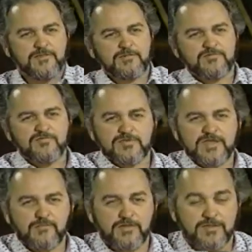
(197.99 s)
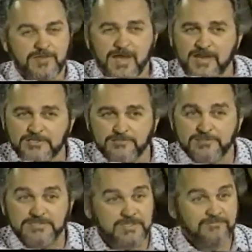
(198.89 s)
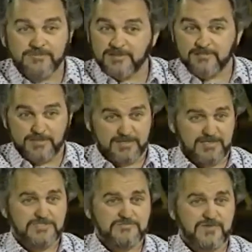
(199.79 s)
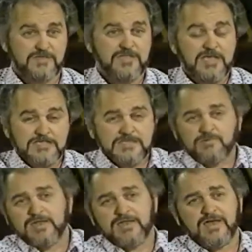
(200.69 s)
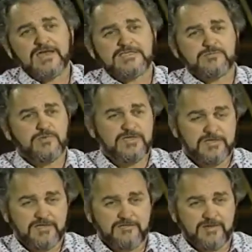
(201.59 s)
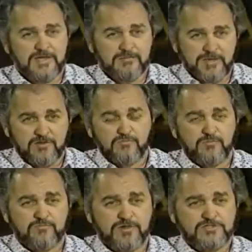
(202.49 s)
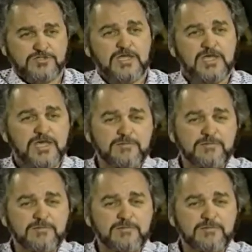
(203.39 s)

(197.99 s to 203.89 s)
I'm able to sit down with a doctor and see everything about his faith, see what he likes and what he doesn't like about his profession.